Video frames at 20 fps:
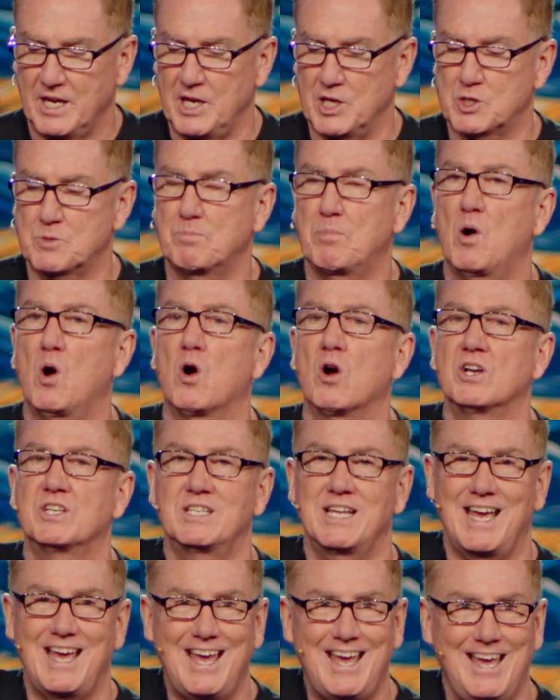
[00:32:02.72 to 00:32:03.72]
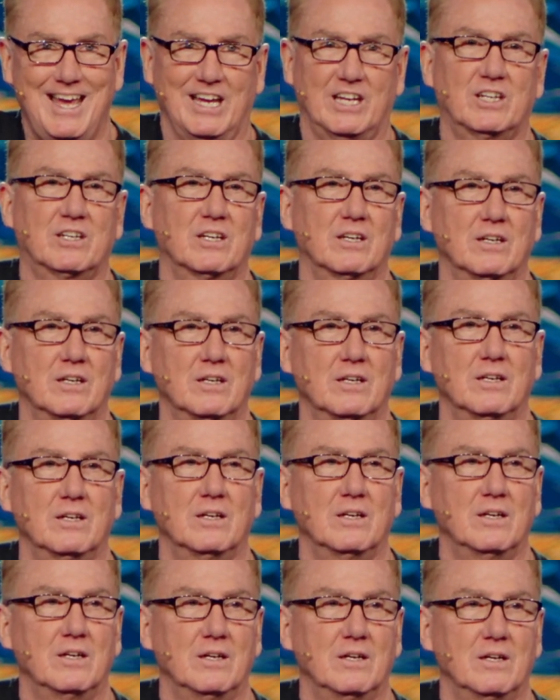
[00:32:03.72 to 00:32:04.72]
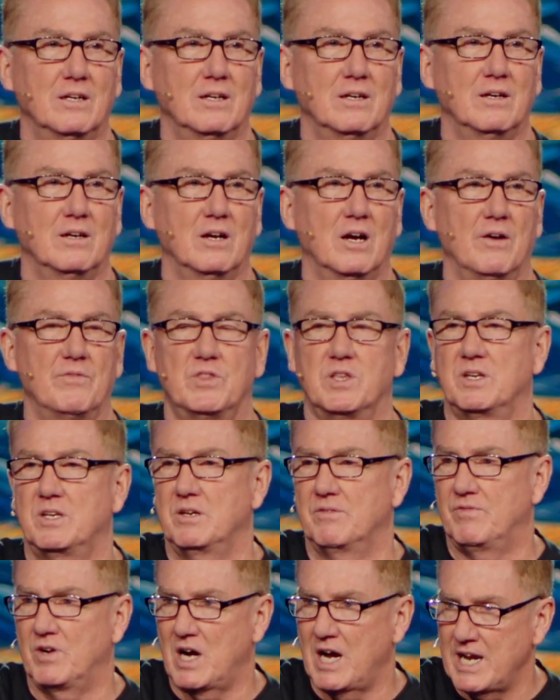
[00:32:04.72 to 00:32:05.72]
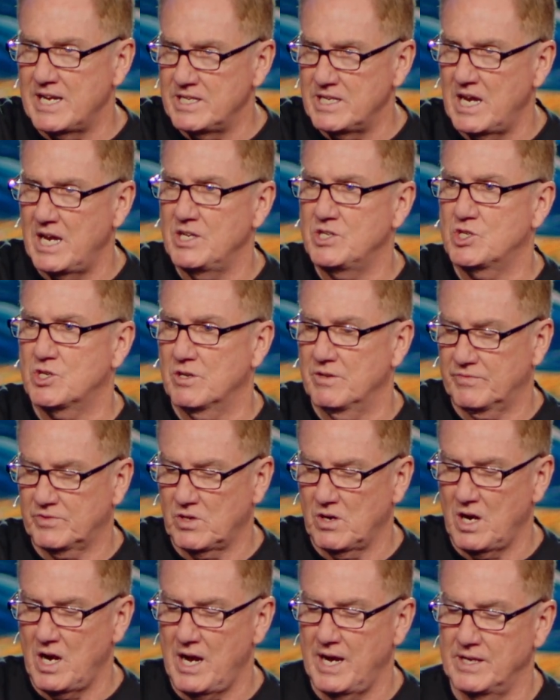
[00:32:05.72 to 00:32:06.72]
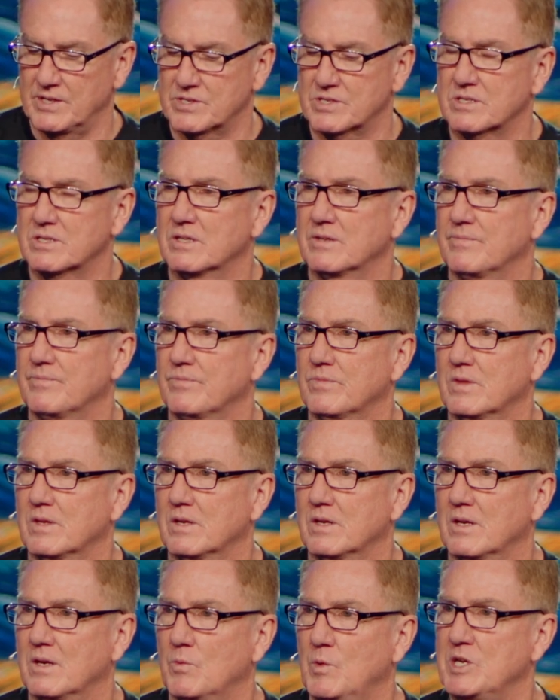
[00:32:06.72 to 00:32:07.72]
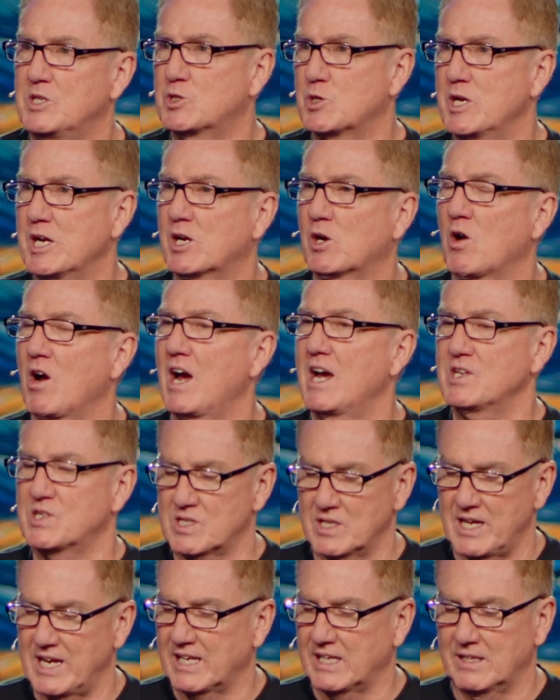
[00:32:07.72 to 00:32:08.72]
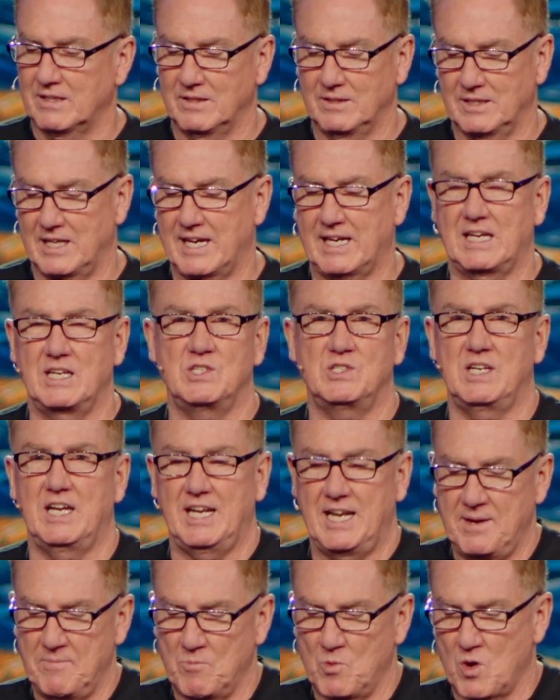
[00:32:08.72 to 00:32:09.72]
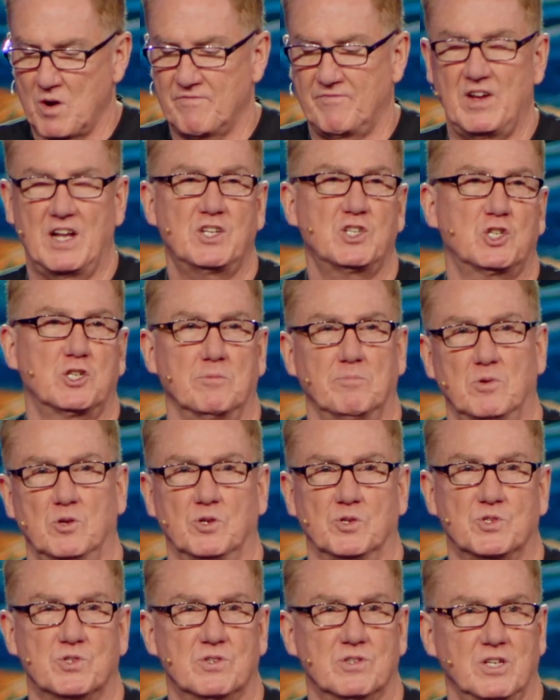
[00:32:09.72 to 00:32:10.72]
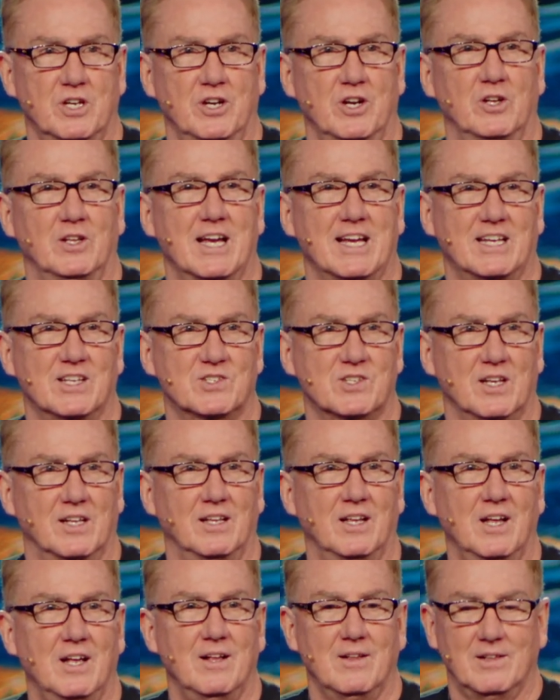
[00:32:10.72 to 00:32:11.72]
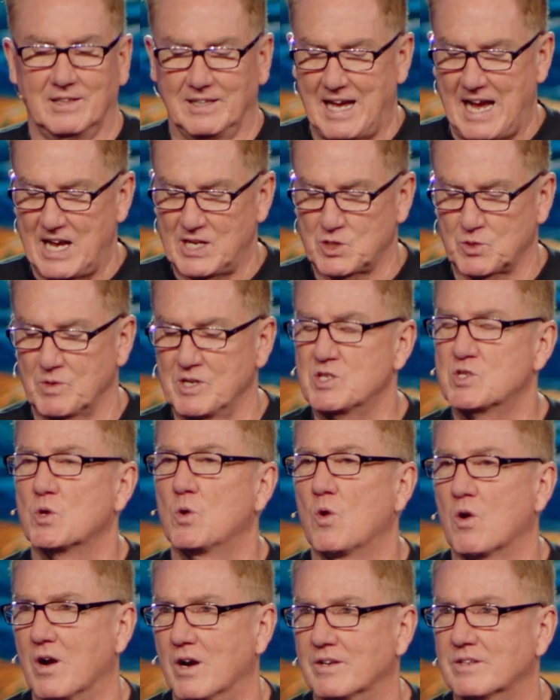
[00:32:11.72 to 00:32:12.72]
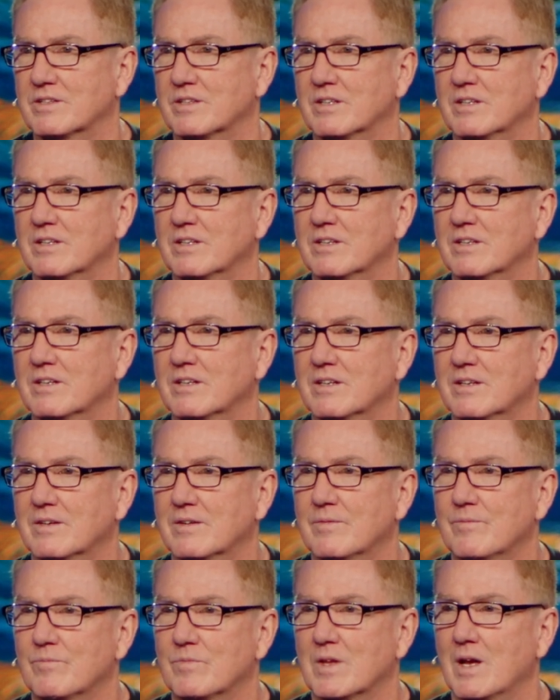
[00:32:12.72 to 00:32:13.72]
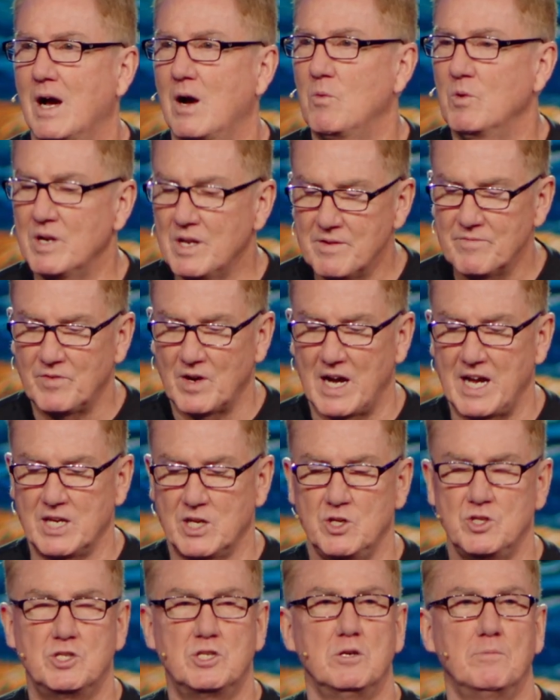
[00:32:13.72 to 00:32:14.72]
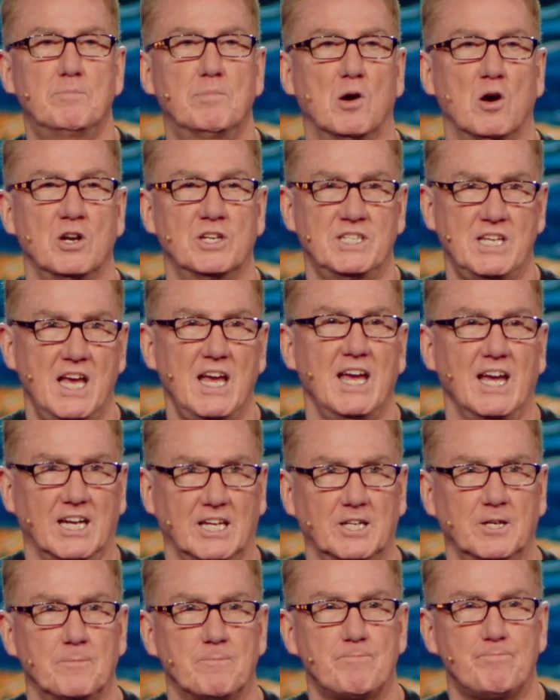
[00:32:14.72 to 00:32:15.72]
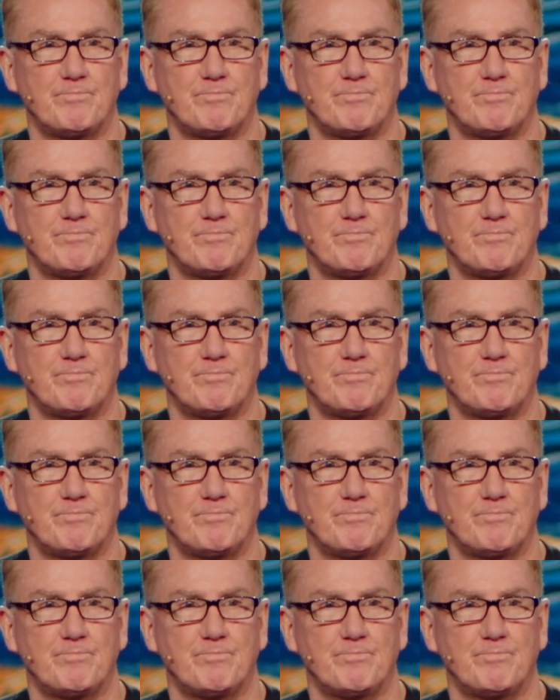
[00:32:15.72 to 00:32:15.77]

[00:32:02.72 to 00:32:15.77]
is partake of the divine nature of Christ. We treat Christ like he's eating more vegetables, you know, like it's a last resort. I want to invite you to partake.